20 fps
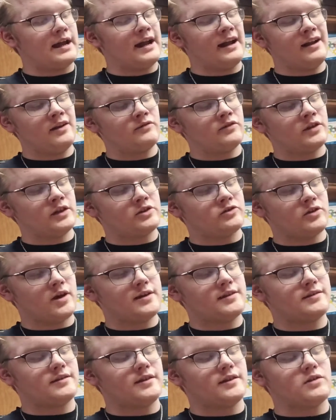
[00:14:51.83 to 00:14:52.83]
And I didn't really
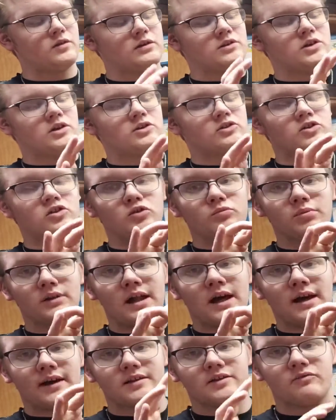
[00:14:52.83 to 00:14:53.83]
trust it, so I took 2
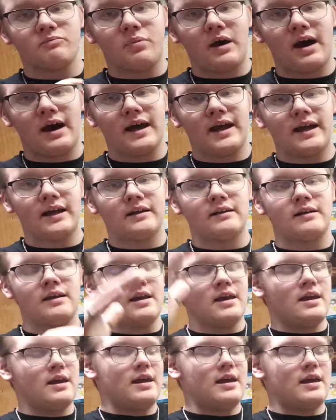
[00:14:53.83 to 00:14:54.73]
blocks of pine